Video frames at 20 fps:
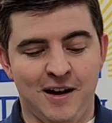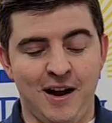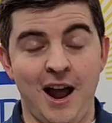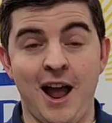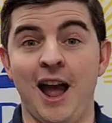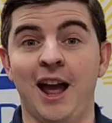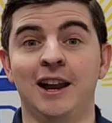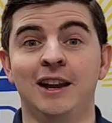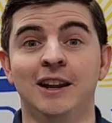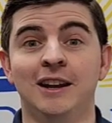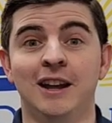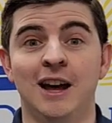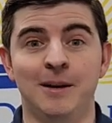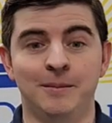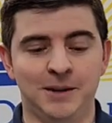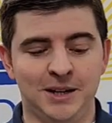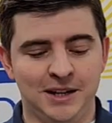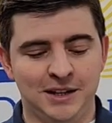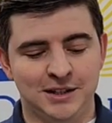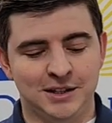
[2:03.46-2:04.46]
right, and the
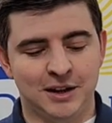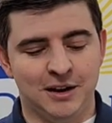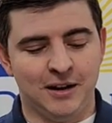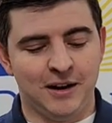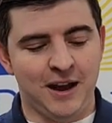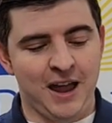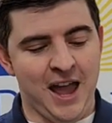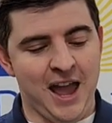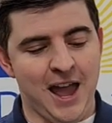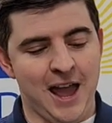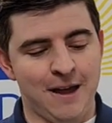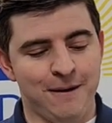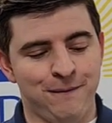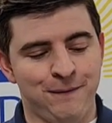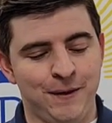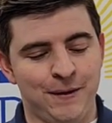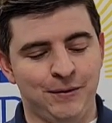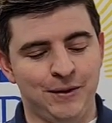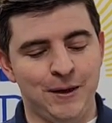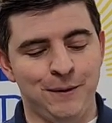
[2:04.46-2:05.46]
nominees are a
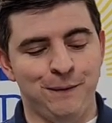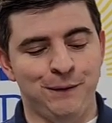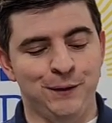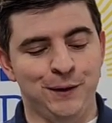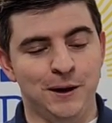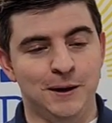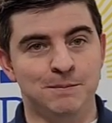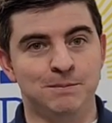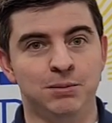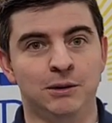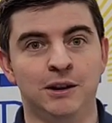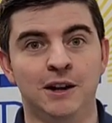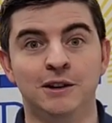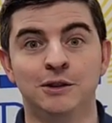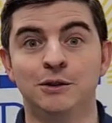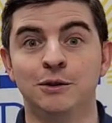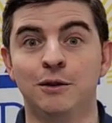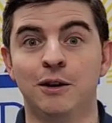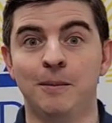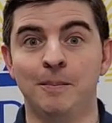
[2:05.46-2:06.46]
50-foot plug
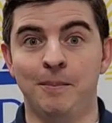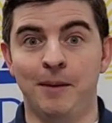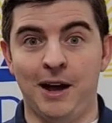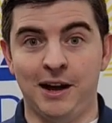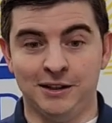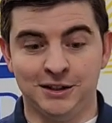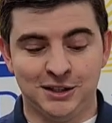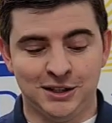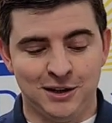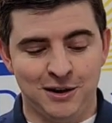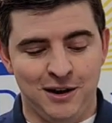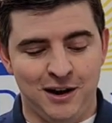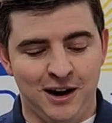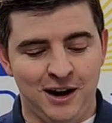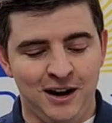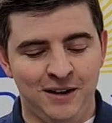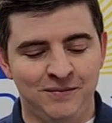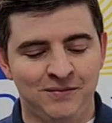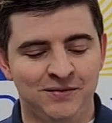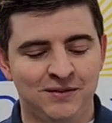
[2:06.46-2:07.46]
door box
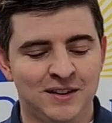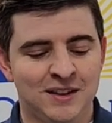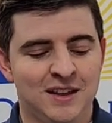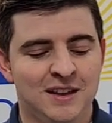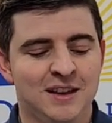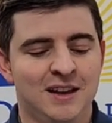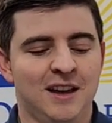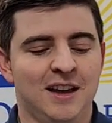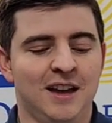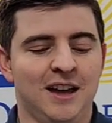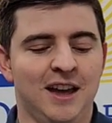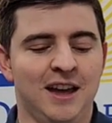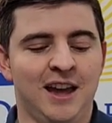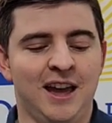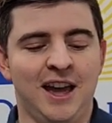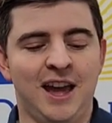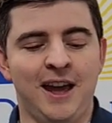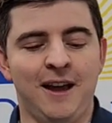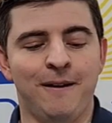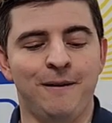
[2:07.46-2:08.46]
car,
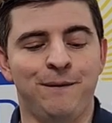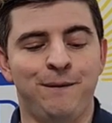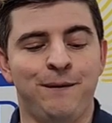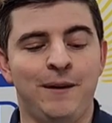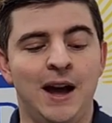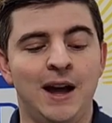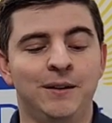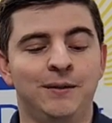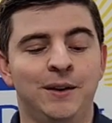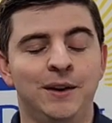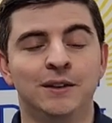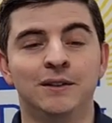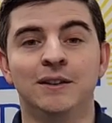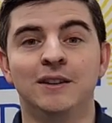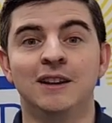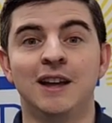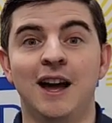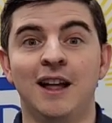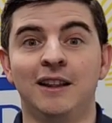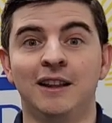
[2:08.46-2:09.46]
a
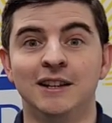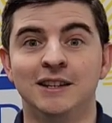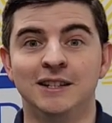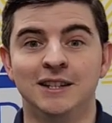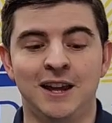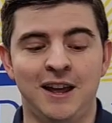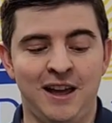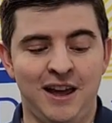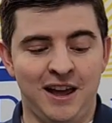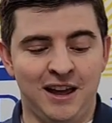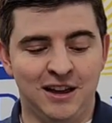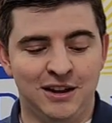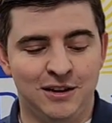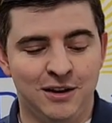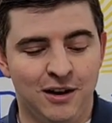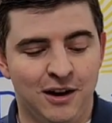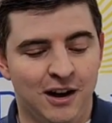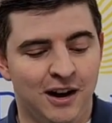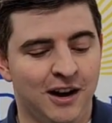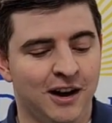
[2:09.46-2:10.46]
500-gallon tank
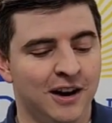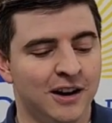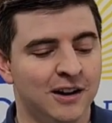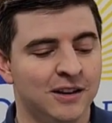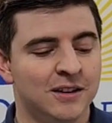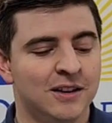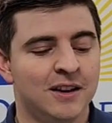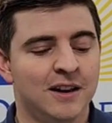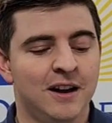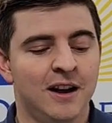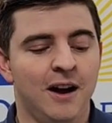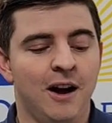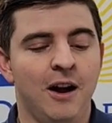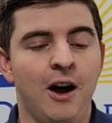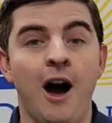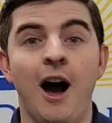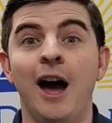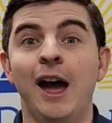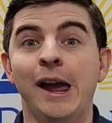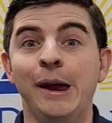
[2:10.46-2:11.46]
car,
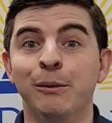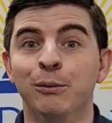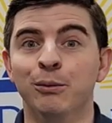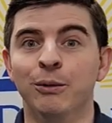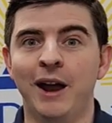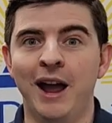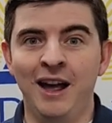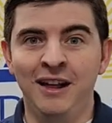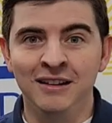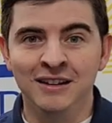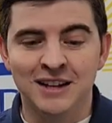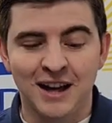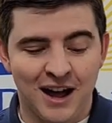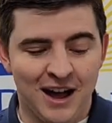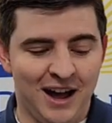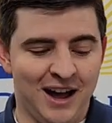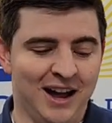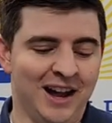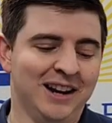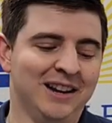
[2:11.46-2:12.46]
a
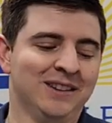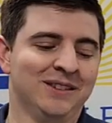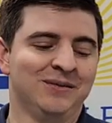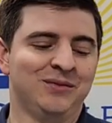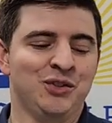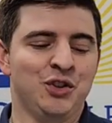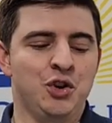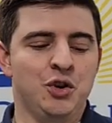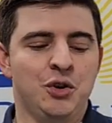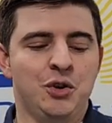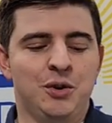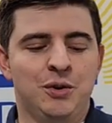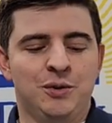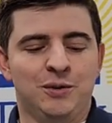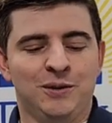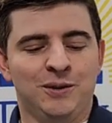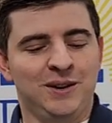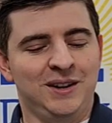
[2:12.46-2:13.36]
railgun, or